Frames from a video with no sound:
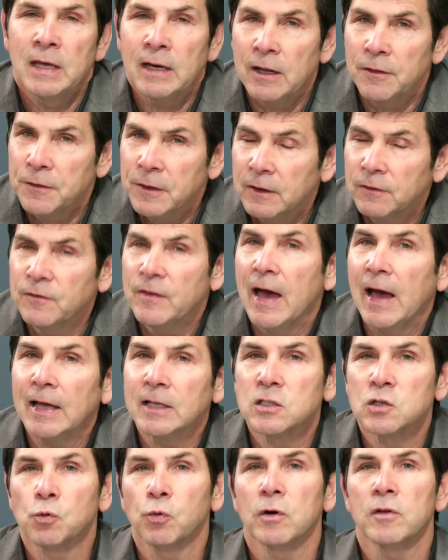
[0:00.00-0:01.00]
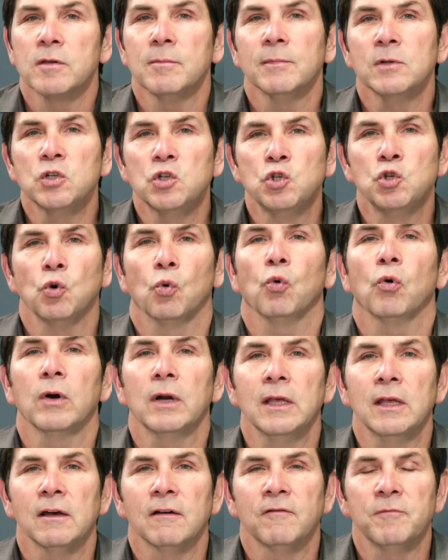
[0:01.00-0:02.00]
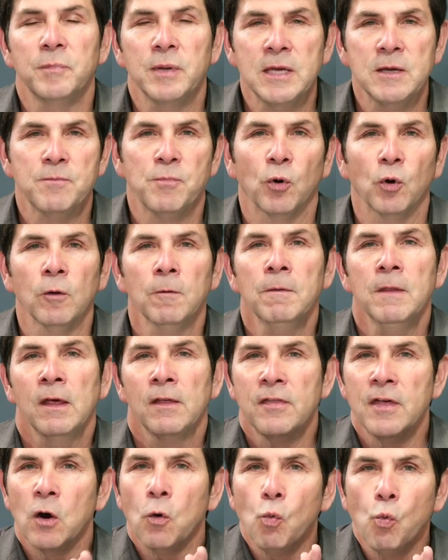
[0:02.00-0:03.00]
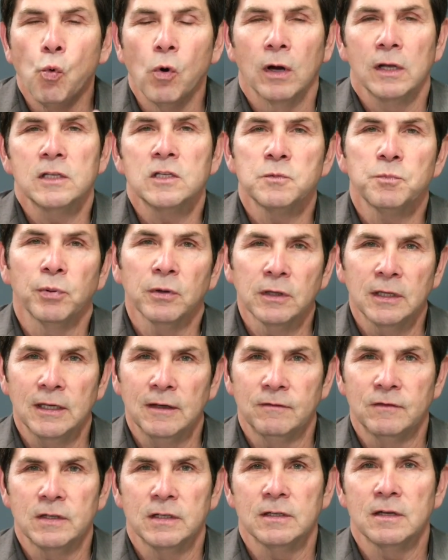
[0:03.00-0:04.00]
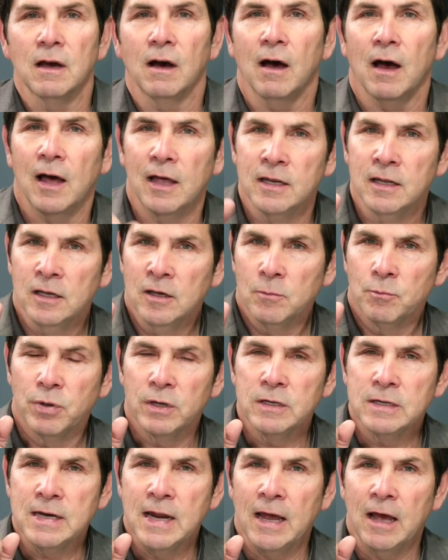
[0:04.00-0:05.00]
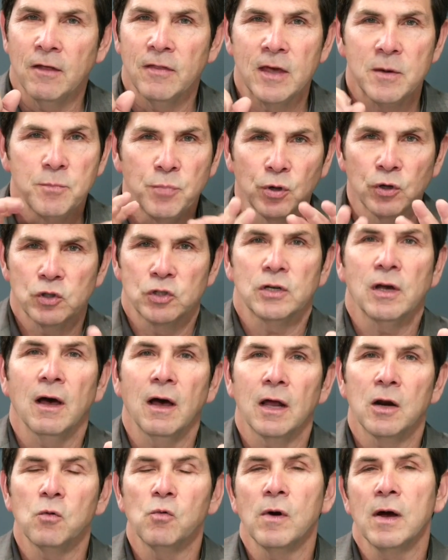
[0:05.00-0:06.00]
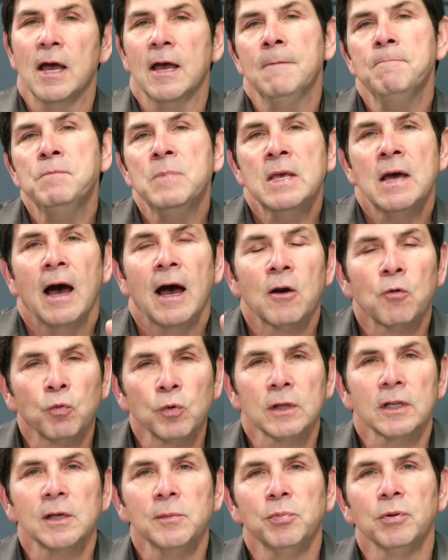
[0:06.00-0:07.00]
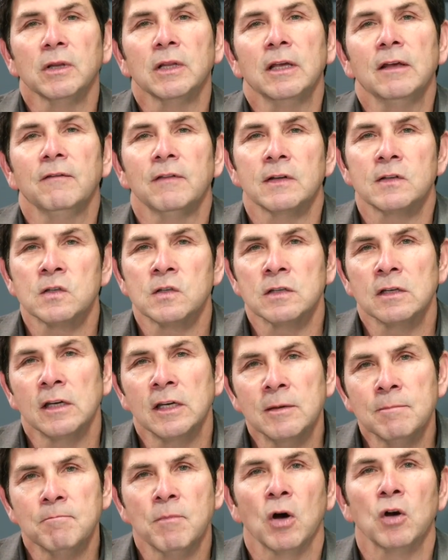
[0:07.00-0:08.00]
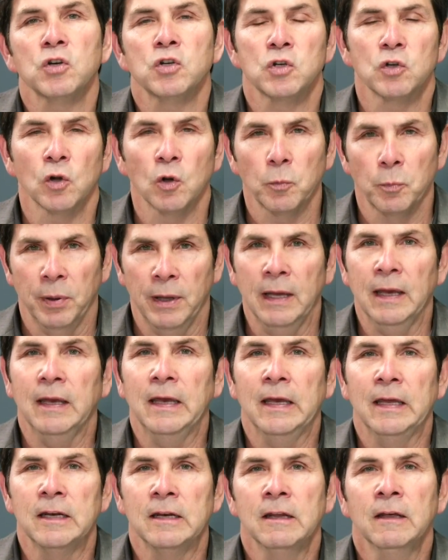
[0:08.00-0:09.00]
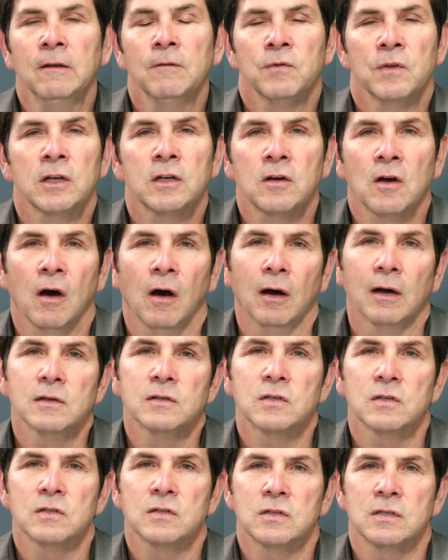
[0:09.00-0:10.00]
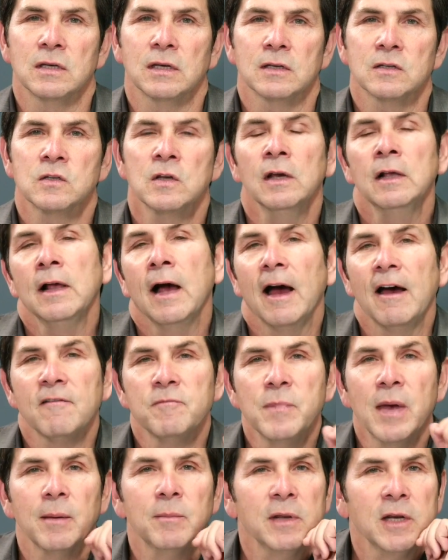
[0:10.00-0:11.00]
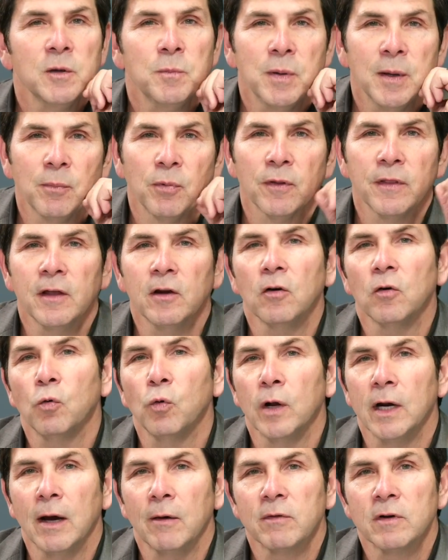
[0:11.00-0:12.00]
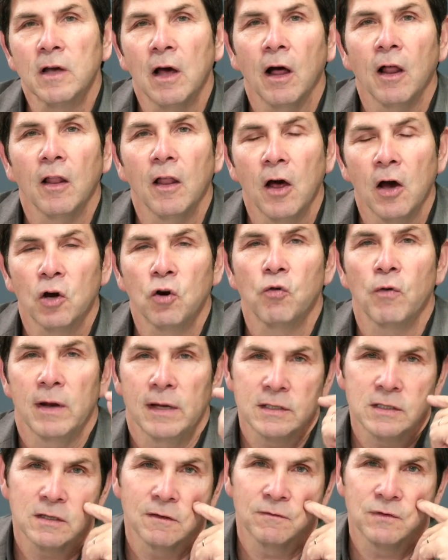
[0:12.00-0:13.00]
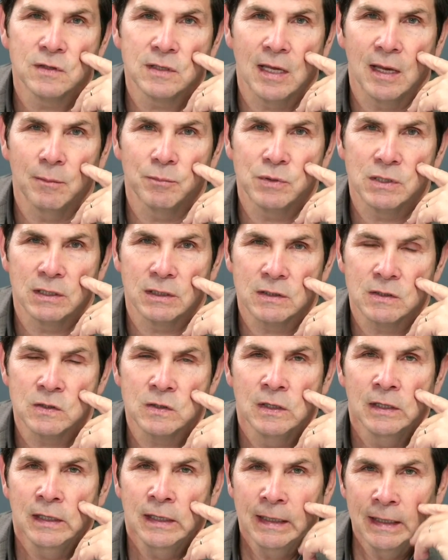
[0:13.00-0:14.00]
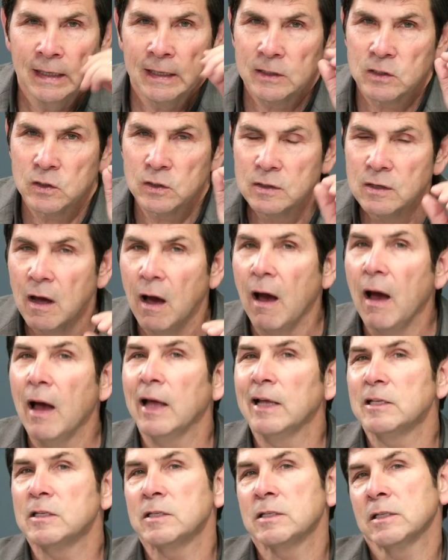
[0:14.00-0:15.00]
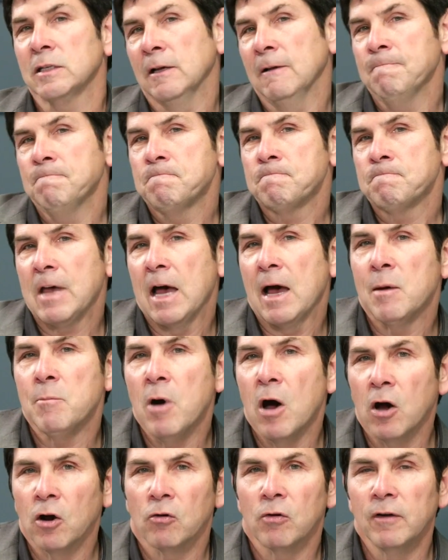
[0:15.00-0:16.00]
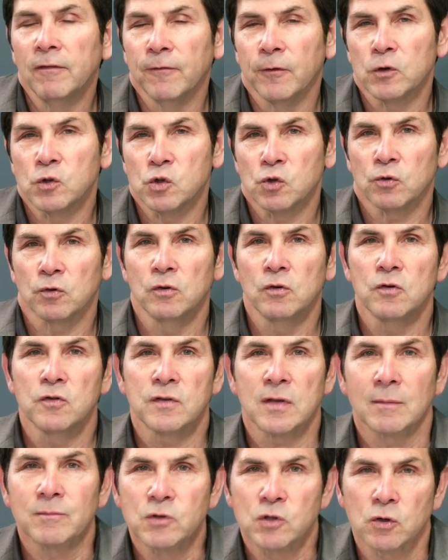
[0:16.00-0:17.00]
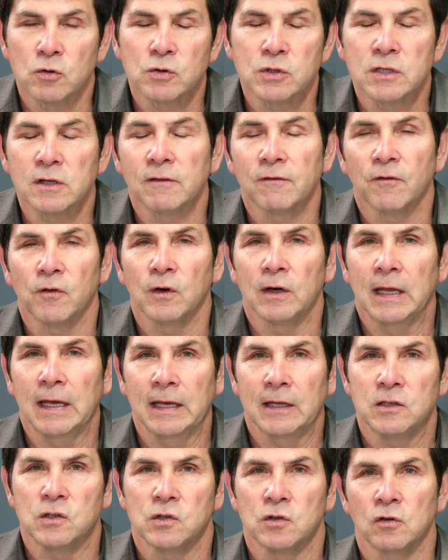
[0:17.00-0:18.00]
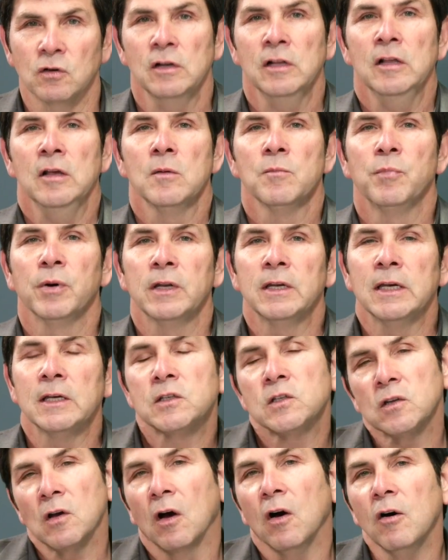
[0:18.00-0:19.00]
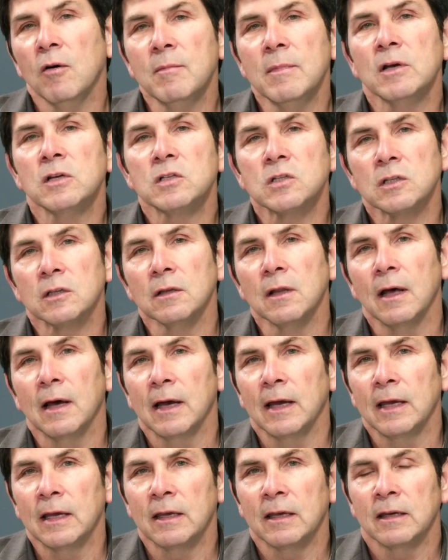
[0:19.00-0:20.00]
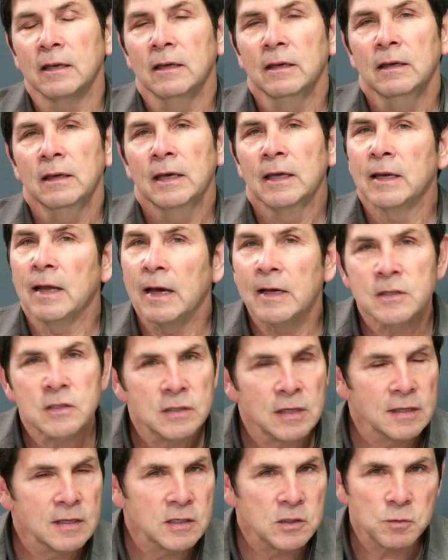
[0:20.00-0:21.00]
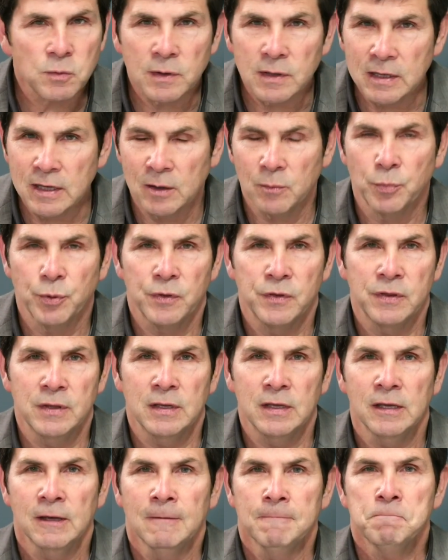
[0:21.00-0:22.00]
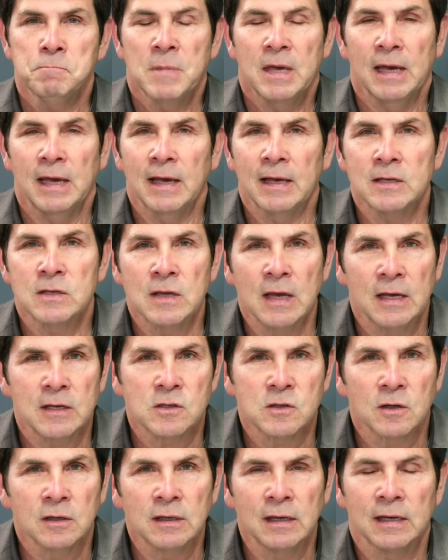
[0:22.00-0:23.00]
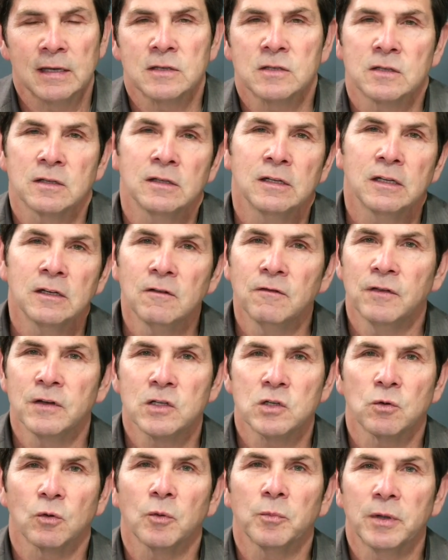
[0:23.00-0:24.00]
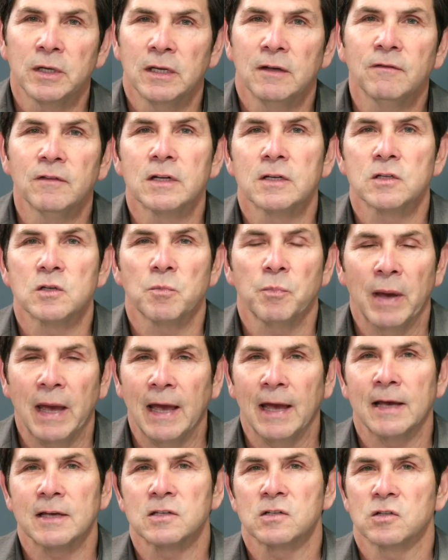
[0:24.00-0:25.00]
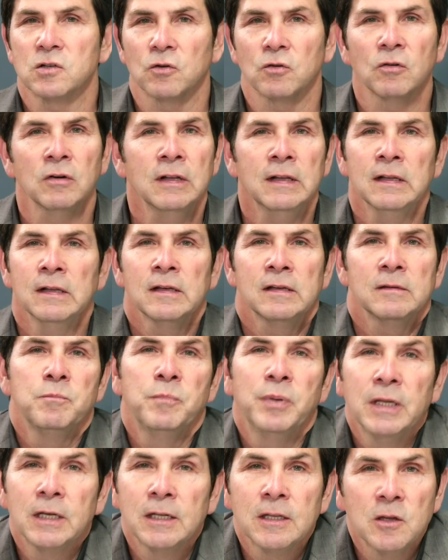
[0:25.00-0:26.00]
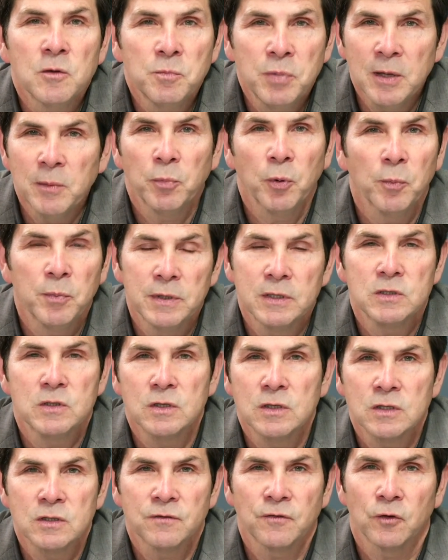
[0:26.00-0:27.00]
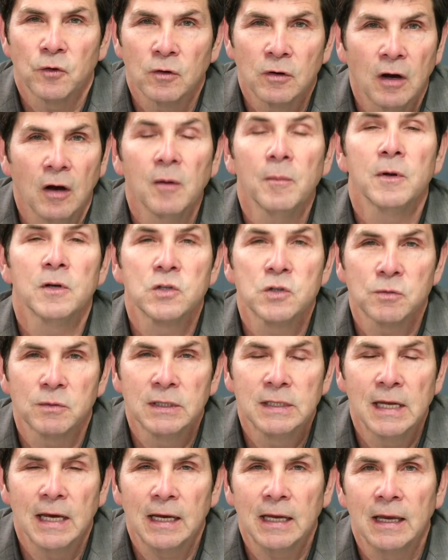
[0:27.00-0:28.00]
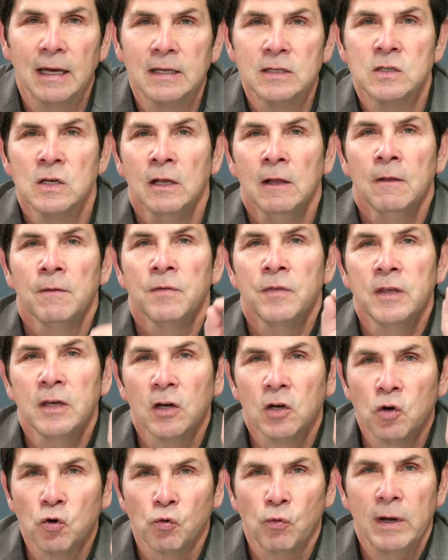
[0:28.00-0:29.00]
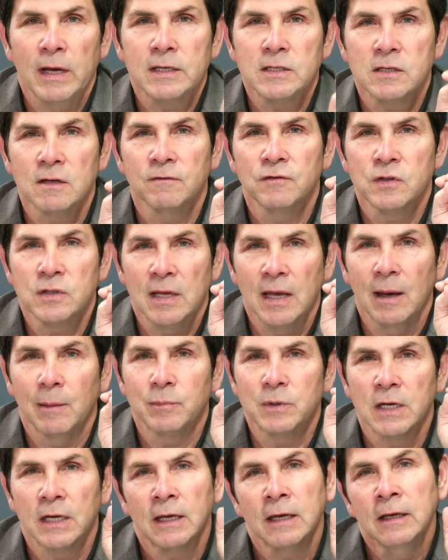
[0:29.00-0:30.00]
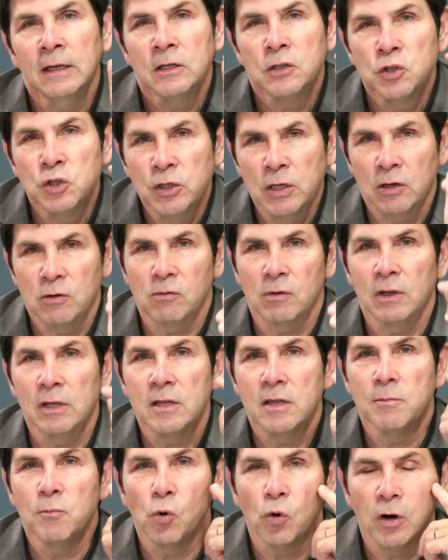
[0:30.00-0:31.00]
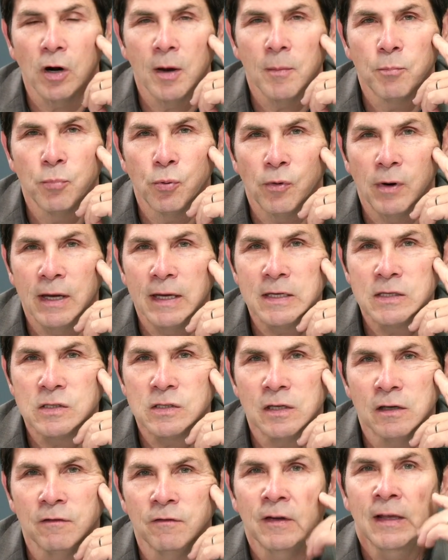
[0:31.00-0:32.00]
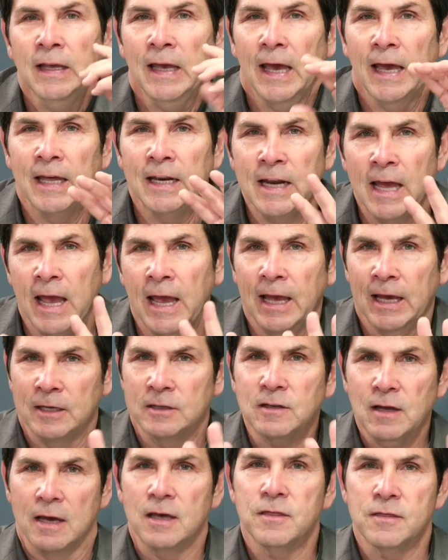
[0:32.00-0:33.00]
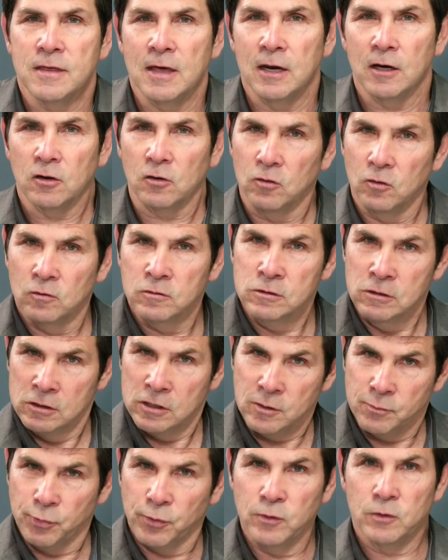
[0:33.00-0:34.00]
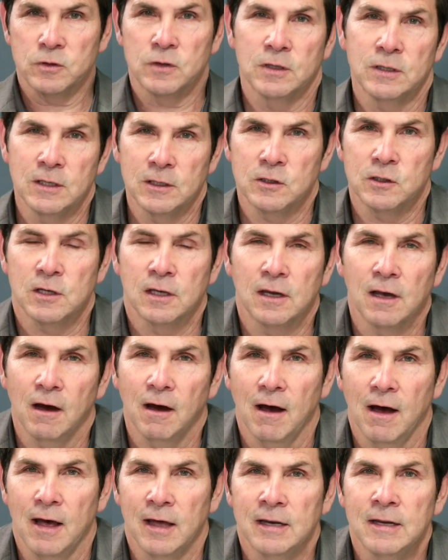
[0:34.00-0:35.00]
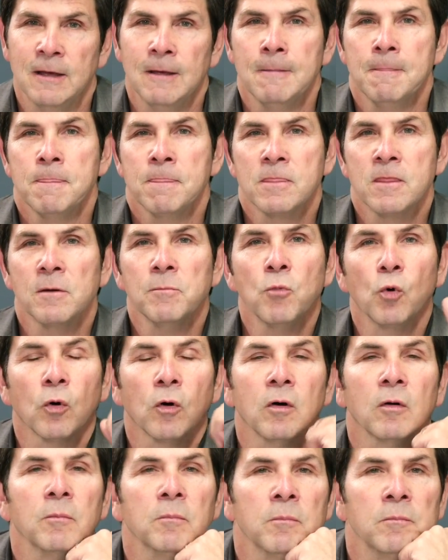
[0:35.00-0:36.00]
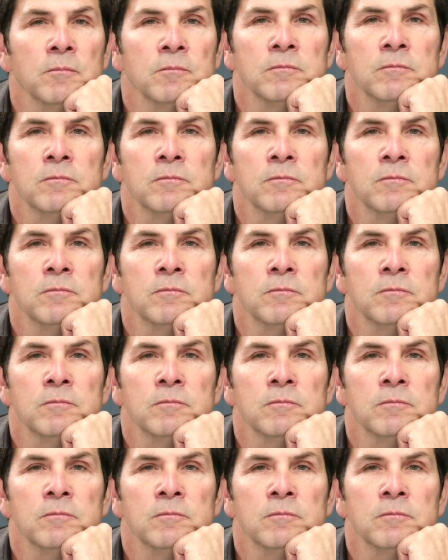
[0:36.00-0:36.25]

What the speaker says: And I think that's where the majority of people that once believed in God, but now they push God away, I really believe it's emotional pain that causes this. I've met many people that are what I would call aggressive skeptics. It's not, I'm hungry for truth, I'm searching for an answer, but it's almost like, and I say this with empathy as an individual, but even as a pastor, been in the people business for almost 3 decades, the aggressive skeptic, generally the more abrasive and antithetical a person is to God, the more